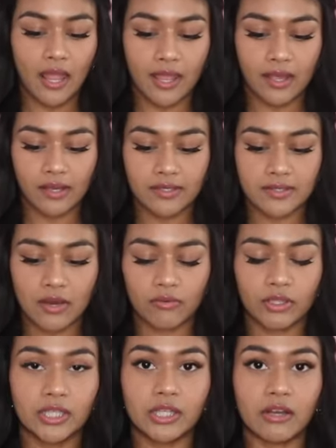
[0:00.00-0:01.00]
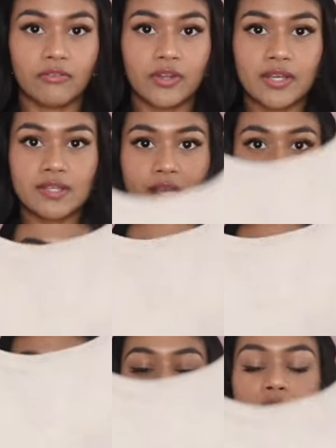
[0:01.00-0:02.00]
And I really love this. I
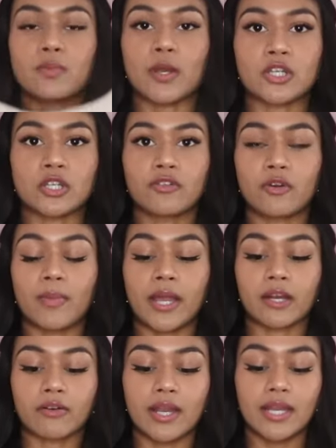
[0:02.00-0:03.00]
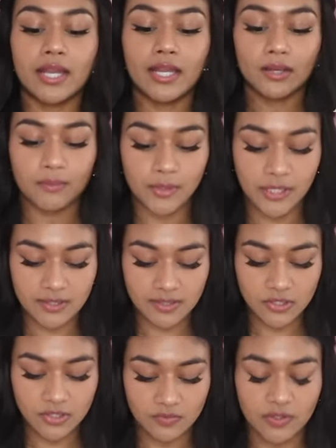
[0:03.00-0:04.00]
got this especially for bike riding because I
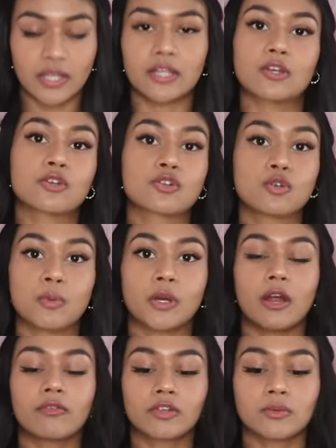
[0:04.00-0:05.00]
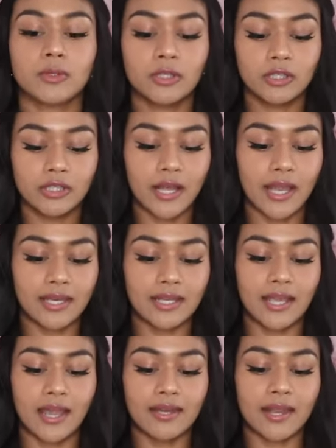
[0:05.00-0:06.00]
just feel like they're super comfortable. And
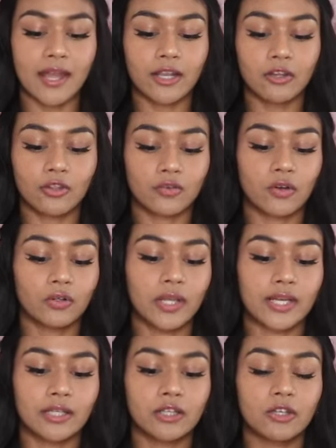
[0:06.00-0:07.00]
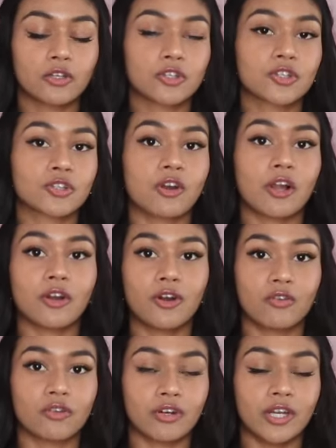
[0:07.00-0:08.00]
again, I could throw like a little shrug over